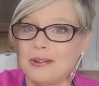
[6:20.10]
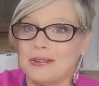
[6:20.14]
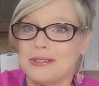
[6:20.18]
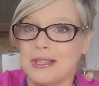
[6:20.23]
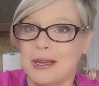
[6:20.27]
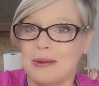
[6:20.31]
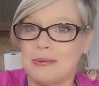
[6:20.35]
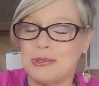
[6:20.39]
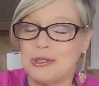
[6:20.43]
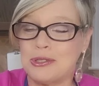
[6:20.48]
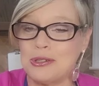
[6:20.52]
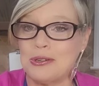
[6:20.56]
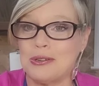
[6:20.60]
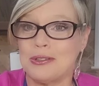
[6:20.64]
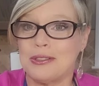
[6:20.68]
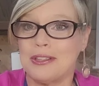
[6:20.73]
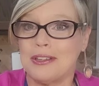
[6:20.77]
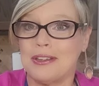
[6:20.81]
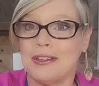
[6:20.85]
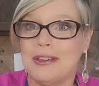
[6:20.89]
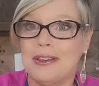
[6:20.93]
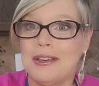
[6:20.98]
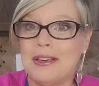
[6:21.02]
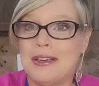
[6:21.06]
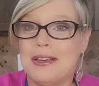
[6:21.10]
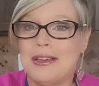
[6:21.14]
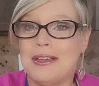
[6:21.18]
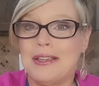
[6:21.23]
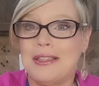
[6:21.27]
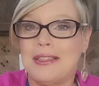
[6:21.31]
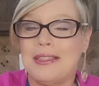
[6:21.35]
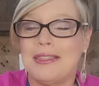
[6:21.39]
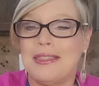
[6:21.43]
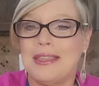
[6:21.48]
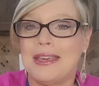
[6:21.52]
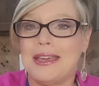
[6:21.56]
else, I'm sure the,
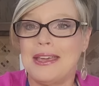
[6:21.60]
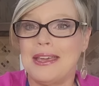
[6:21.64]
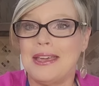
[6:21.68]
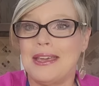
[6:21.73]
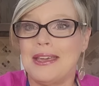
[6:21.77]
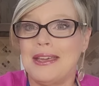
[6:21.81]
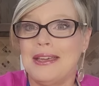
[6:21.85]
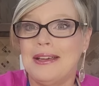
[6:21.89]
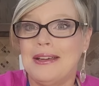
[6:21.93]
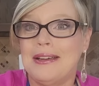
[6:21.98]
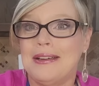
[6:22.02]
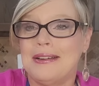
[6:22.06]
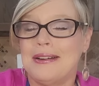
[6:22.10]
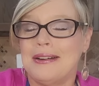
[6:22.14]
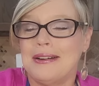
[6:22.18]
the